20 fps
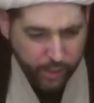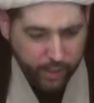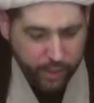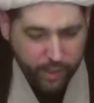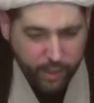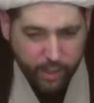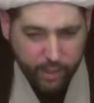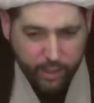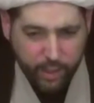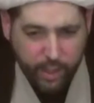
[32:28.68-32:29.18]

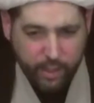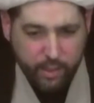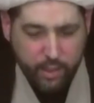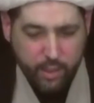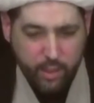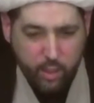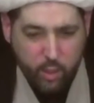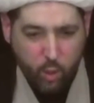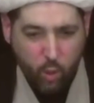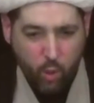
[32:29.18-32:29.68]
I got
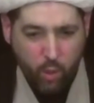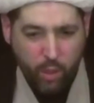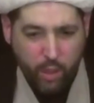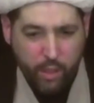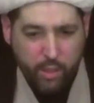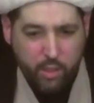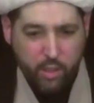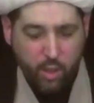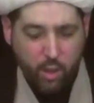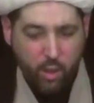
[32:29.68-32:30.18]
this story,
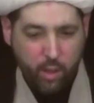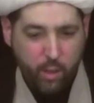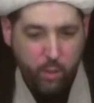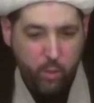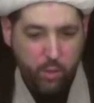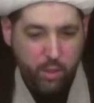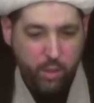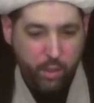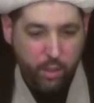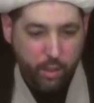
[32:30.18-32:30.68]
I saw it
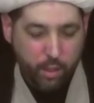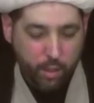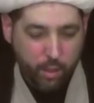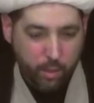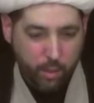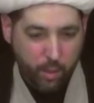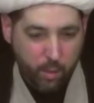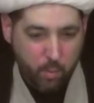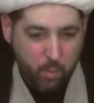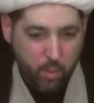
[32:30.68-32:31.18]
was in
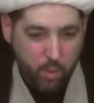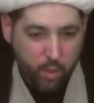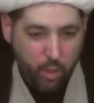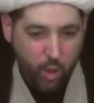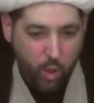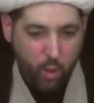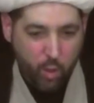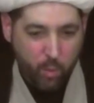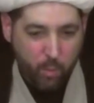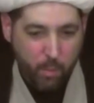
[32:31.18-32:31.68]
a book
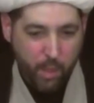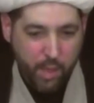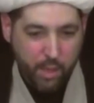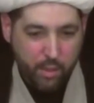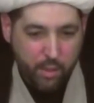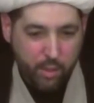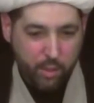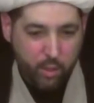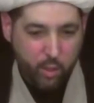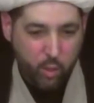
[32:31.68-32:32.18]
called
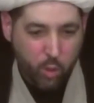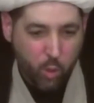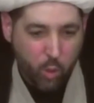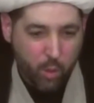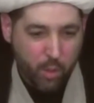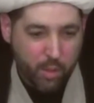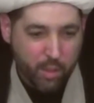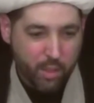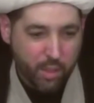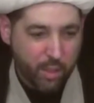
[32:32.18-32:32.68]
Amazing
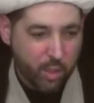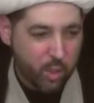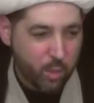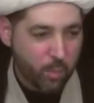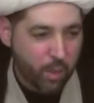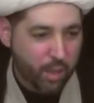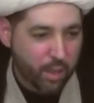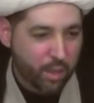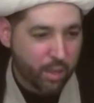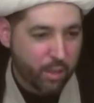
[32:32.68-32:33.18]
Stories, and
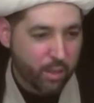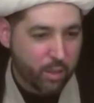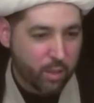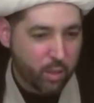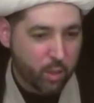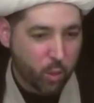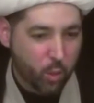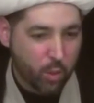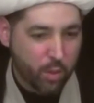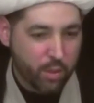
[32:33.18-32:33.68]
there's many other
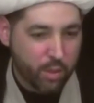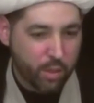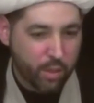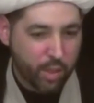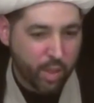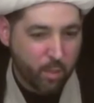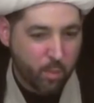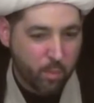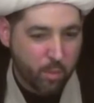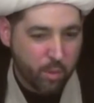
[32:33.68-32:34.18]
stories
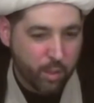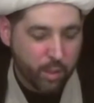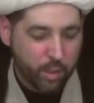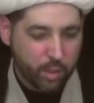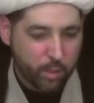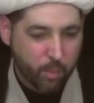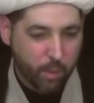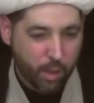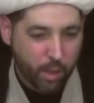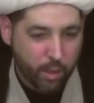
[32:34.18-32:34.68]
in that book.
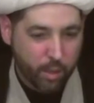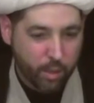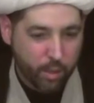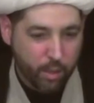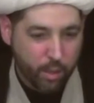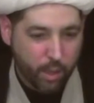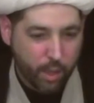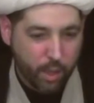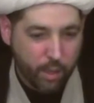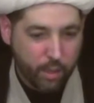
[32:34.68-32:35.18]
It's by
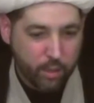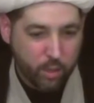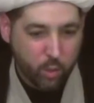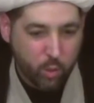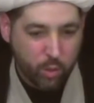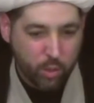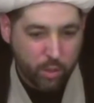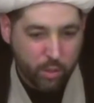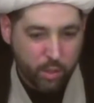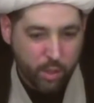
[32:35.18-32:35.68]

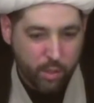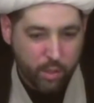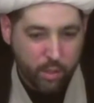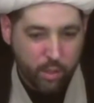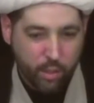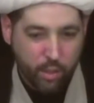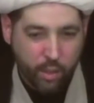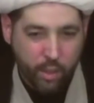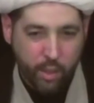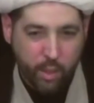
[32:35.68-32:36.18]
Ayatollah
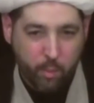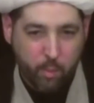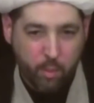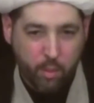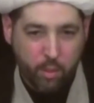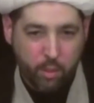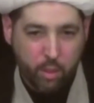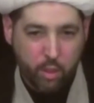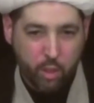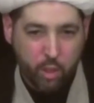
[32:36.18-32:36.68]

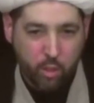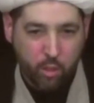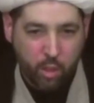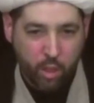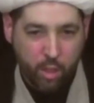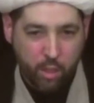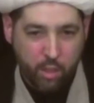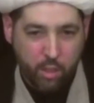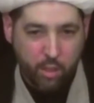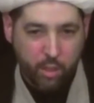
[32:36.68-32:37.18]

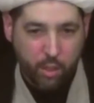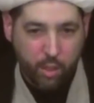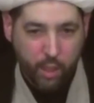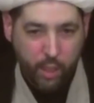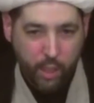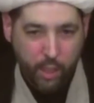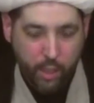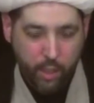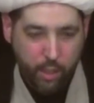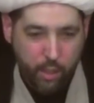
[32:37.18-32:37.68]
al-Shirazi.
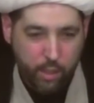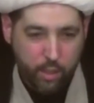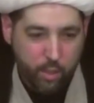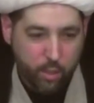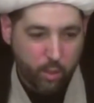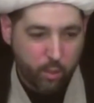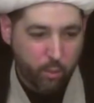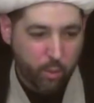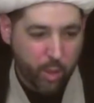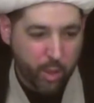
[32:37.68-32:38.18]
It's
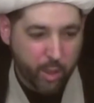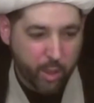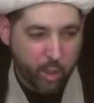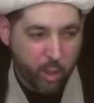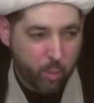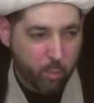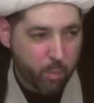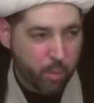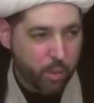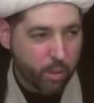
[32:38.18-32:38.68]
a very
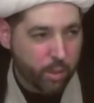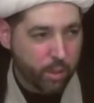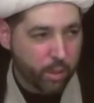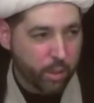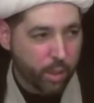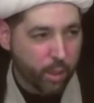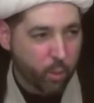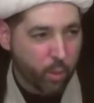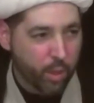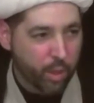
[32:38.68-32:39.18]
good book.
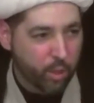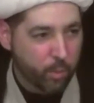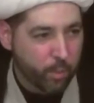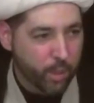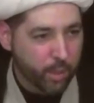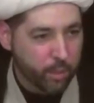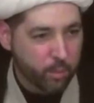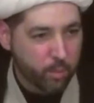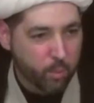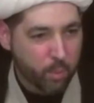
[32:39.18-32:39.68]
I
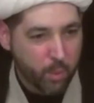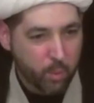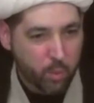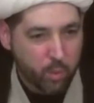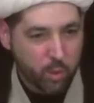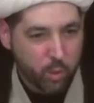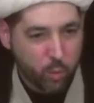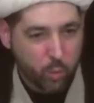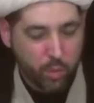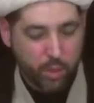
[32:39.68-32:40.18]
recommend
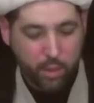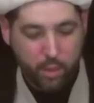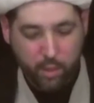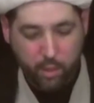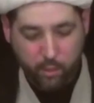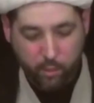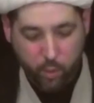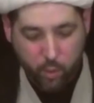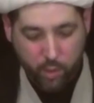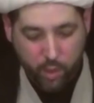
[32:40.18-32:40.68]
people to read
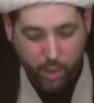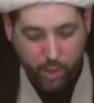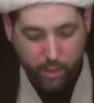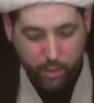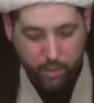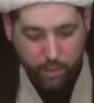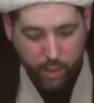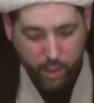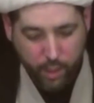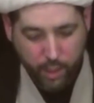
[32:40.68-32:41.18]
it if you
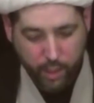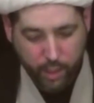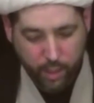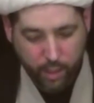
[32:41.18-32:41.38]
can.